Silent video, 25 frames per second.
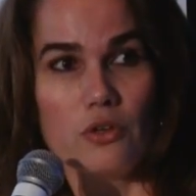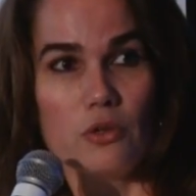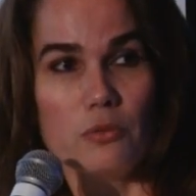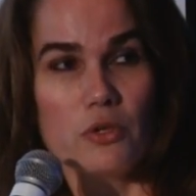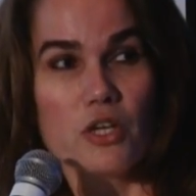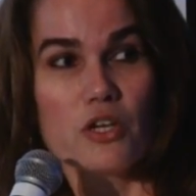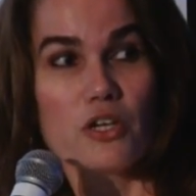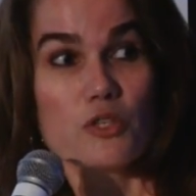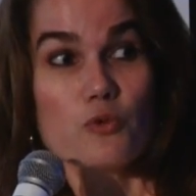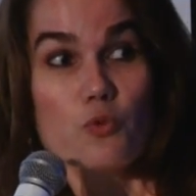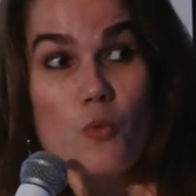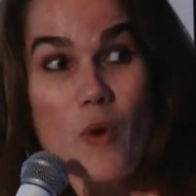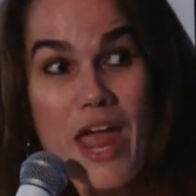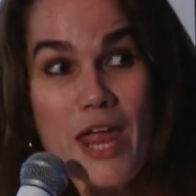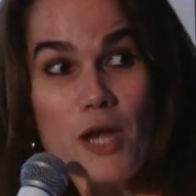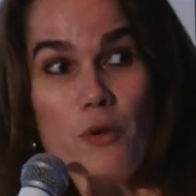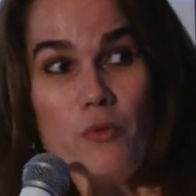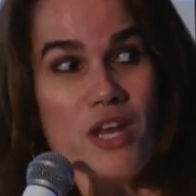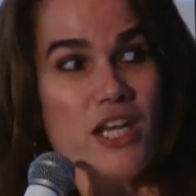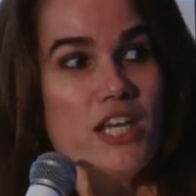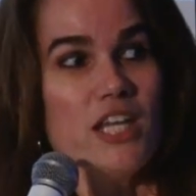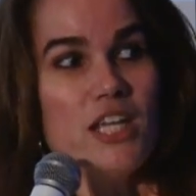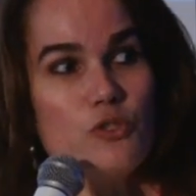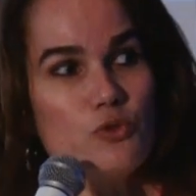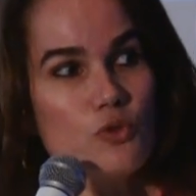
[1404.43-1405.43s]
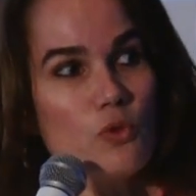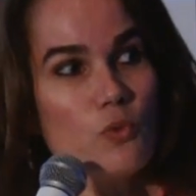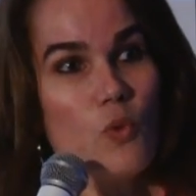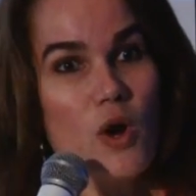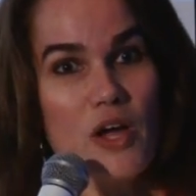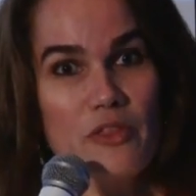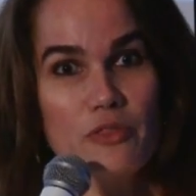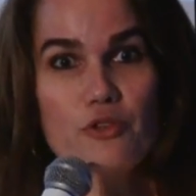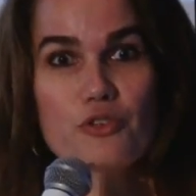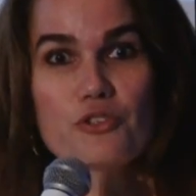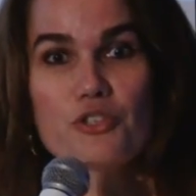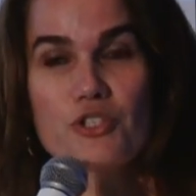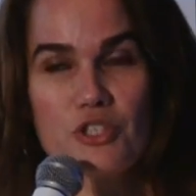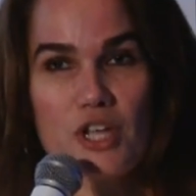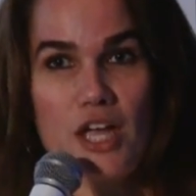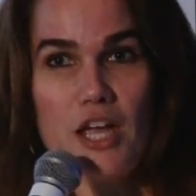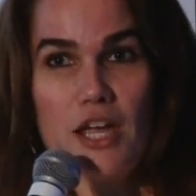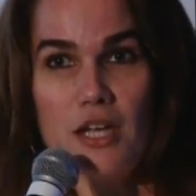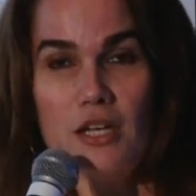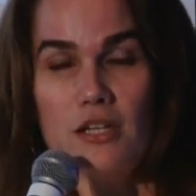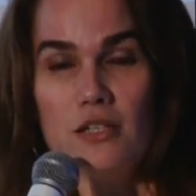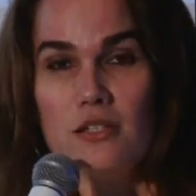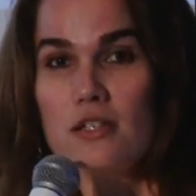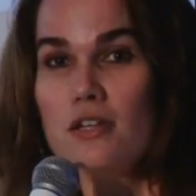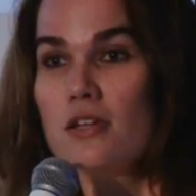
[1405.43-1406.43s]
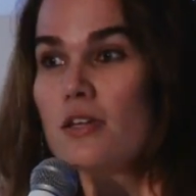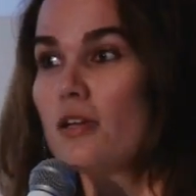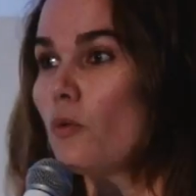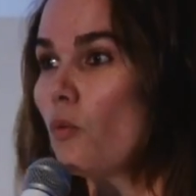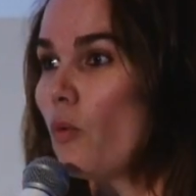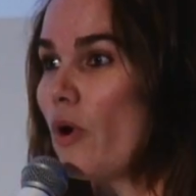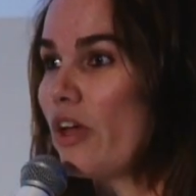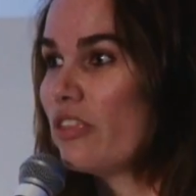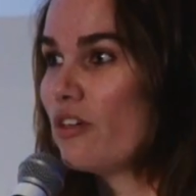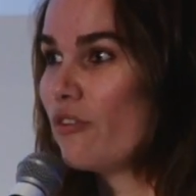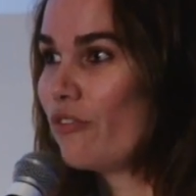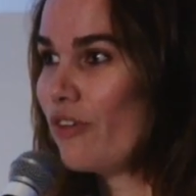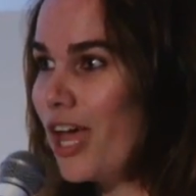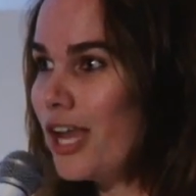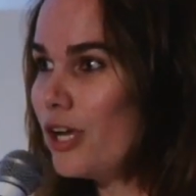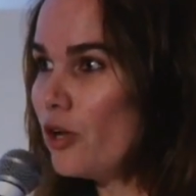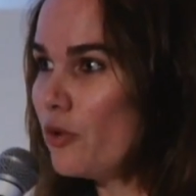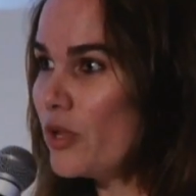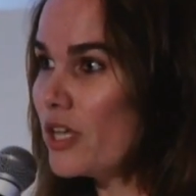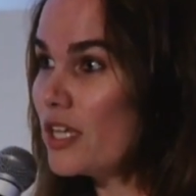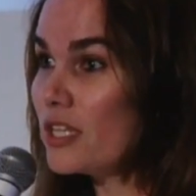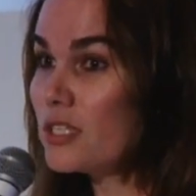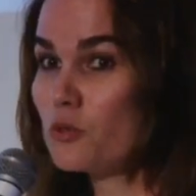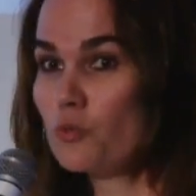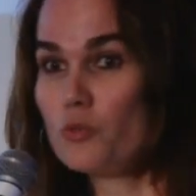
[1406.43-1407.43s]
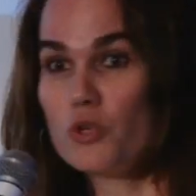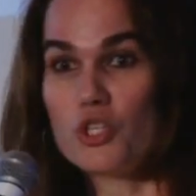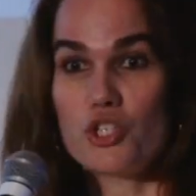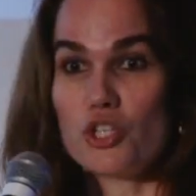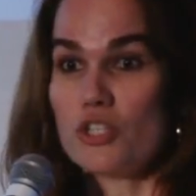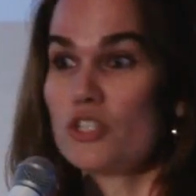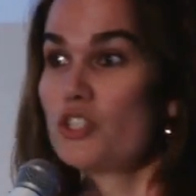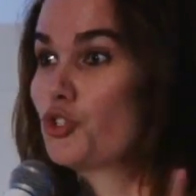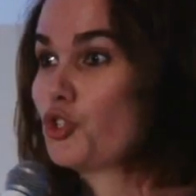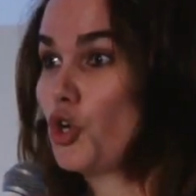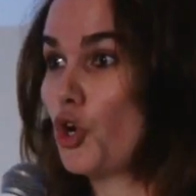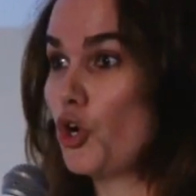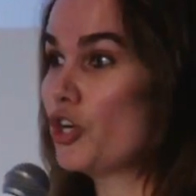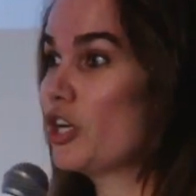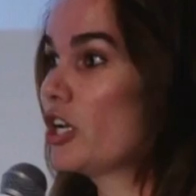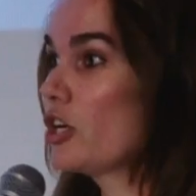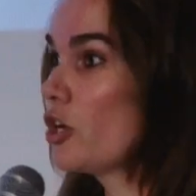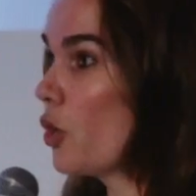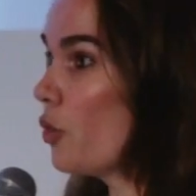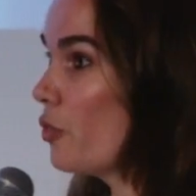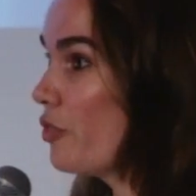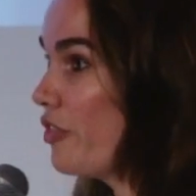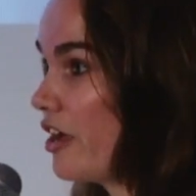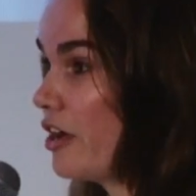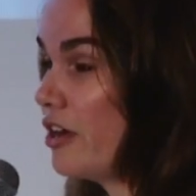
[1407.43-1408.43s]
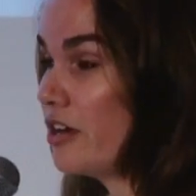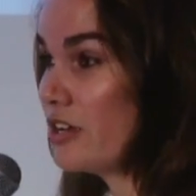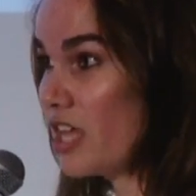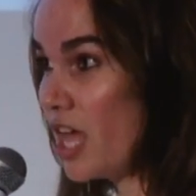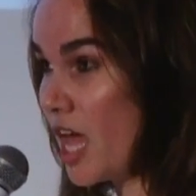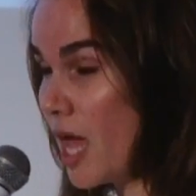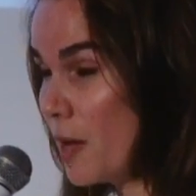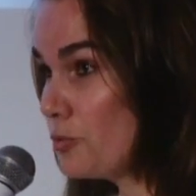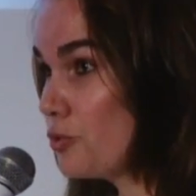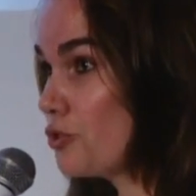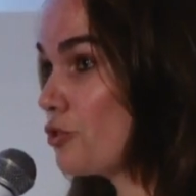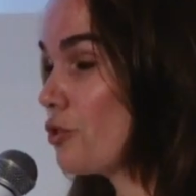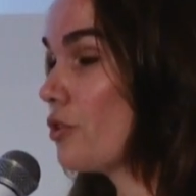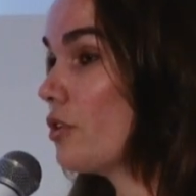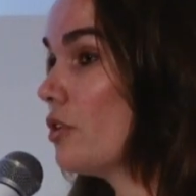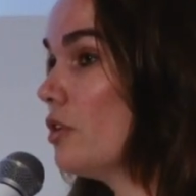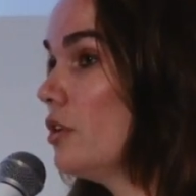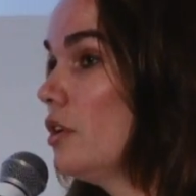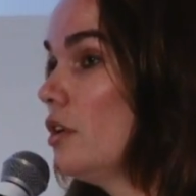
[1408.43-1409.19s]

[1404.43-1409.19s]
Because when we need to understand where the value is, we just turn and go there and capture.